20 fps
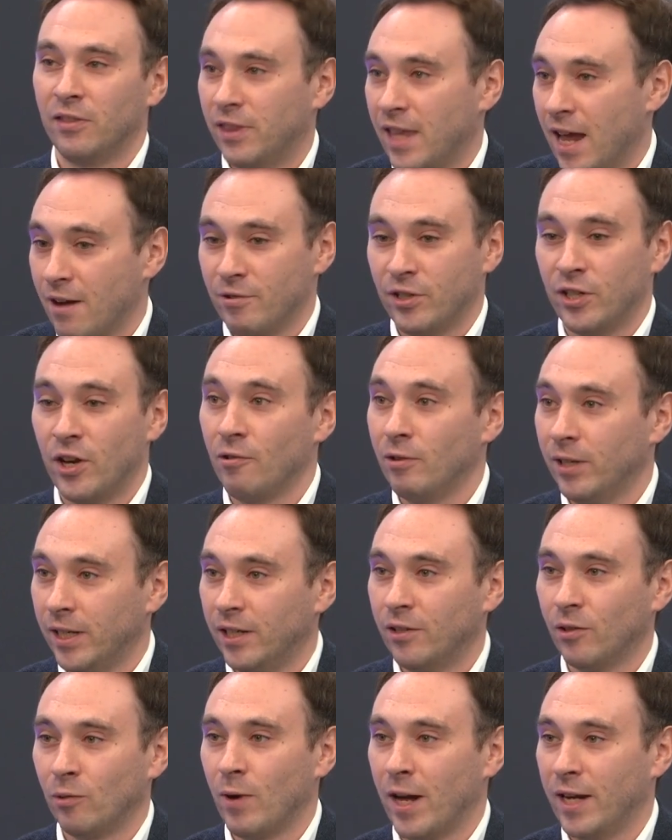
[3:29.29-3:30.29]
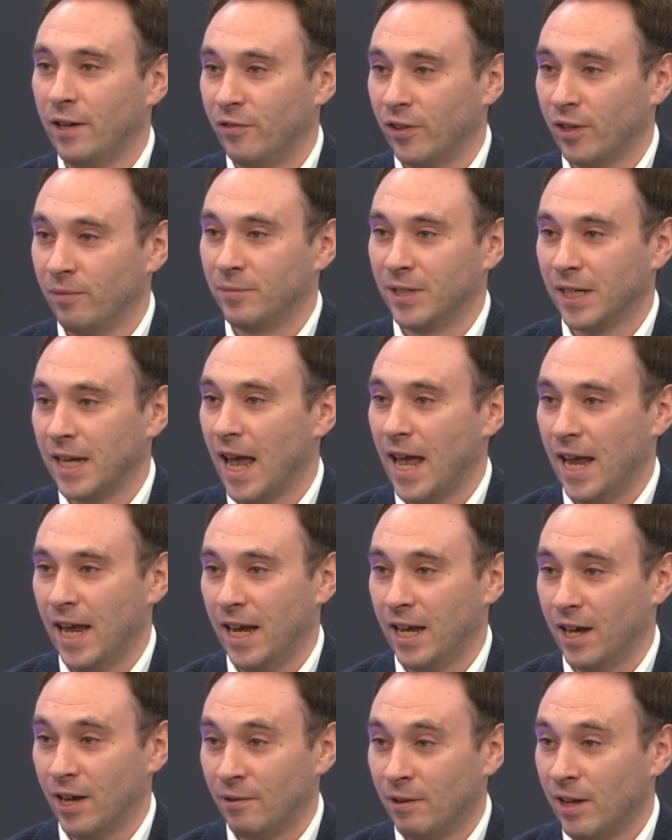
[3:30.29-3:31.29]
there is no legal way for them to get
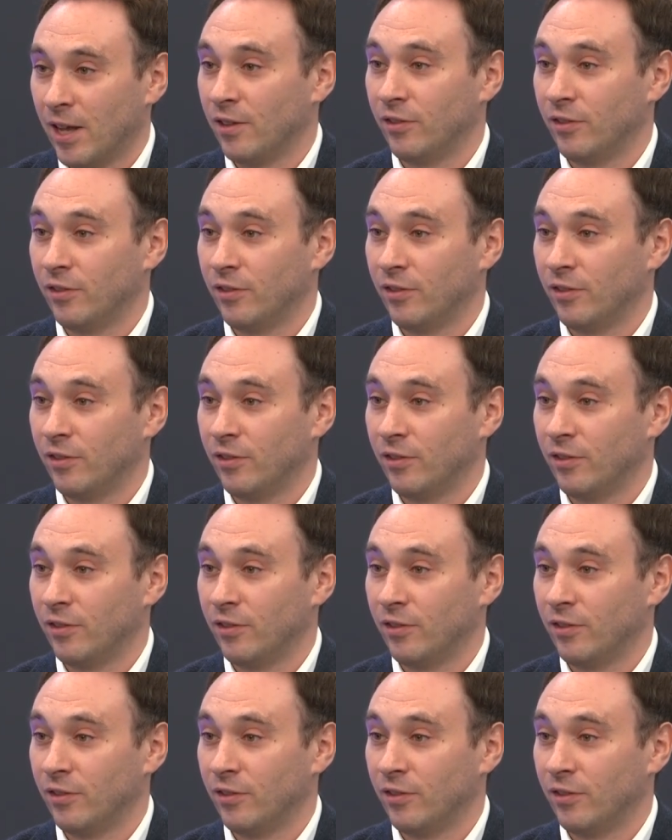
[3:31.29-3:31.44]
here.